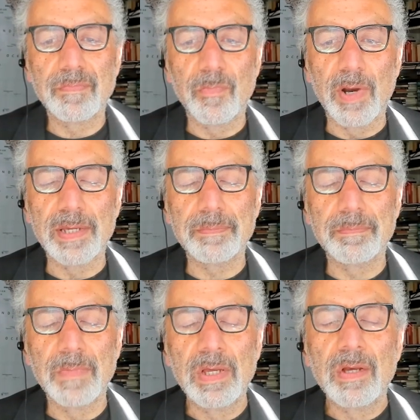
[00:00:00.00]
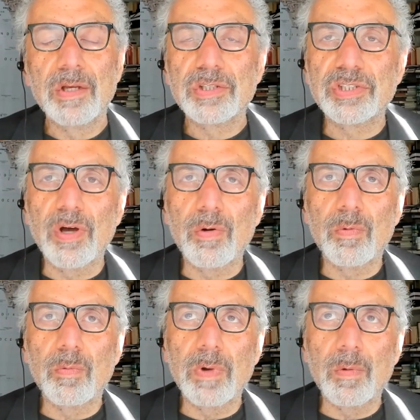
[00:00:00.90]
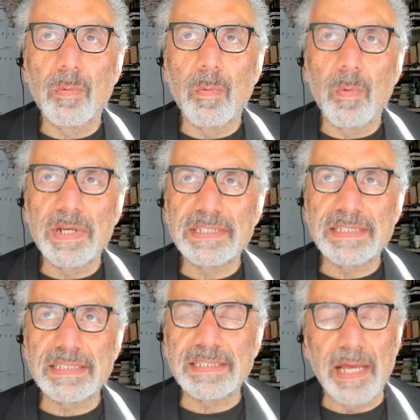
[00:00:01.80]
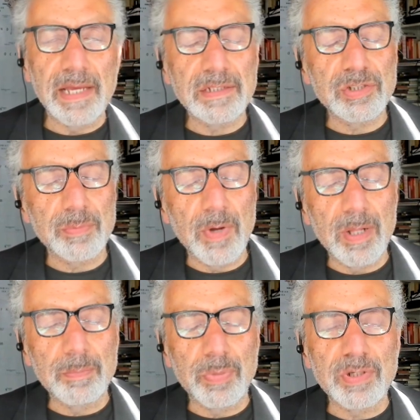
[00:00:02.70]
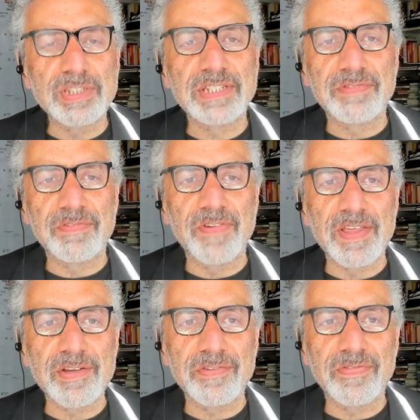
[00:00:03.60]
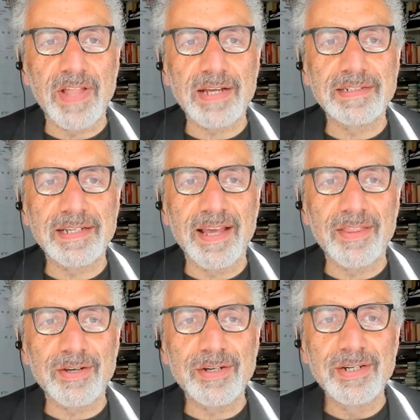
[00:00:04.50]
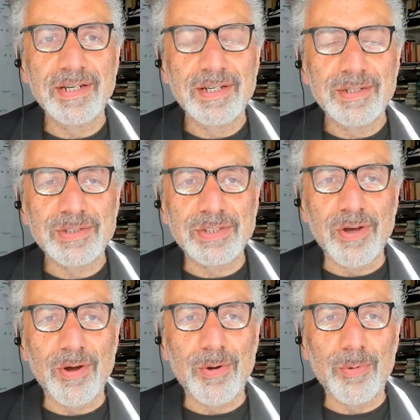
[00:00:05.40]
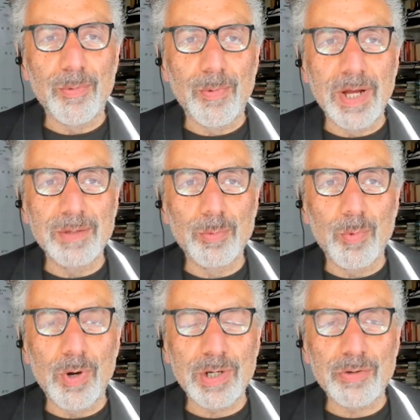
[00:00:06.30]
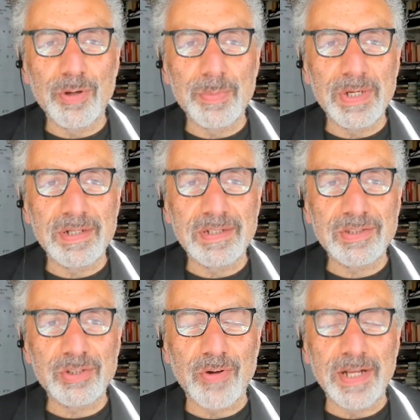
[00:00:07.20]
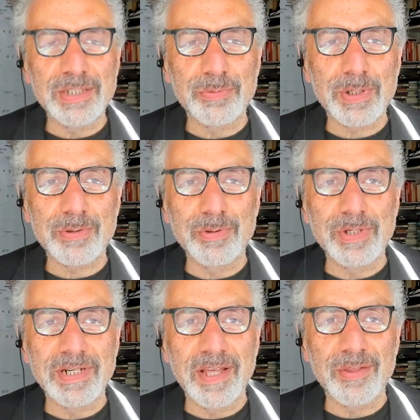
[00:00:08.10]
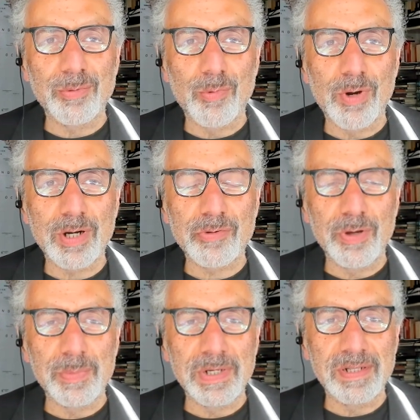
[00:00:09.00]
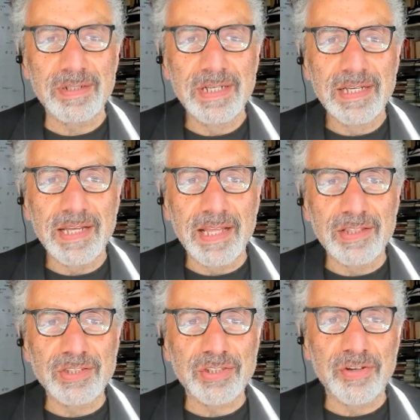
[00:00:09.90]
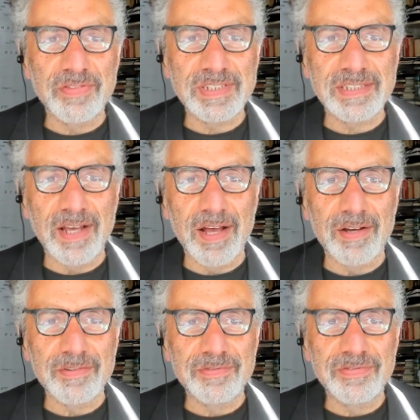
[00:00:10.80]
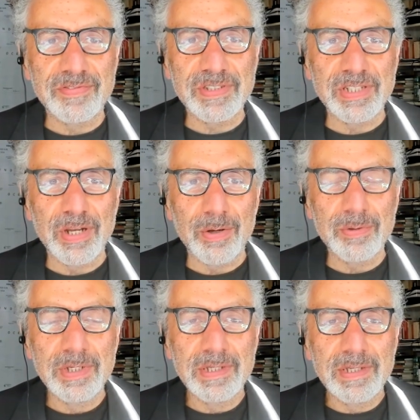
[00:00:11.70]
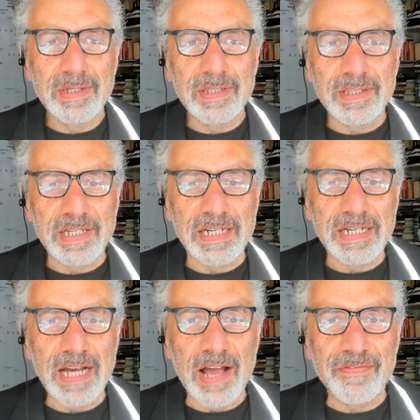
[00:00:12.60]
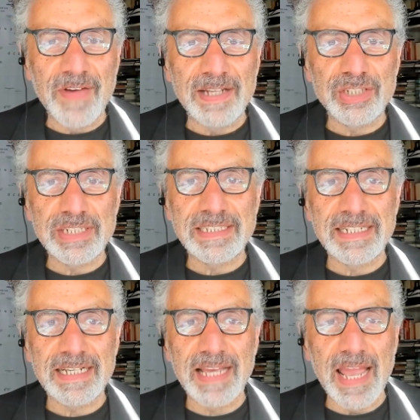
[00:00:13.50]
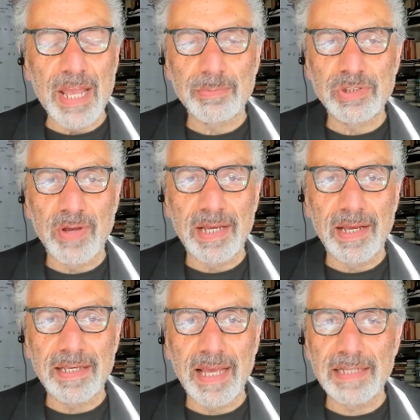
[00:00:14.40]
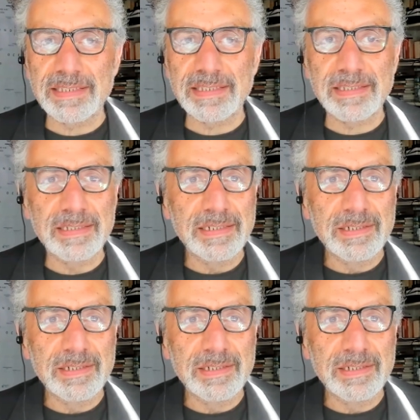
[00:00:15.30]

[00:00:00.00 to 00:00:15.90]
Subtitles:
Right. So what is the saying, Jamal? Birds of a feather flock together. So one war criminal trying to recruit another war criminal in the service of, the fascistic aim. So I guess,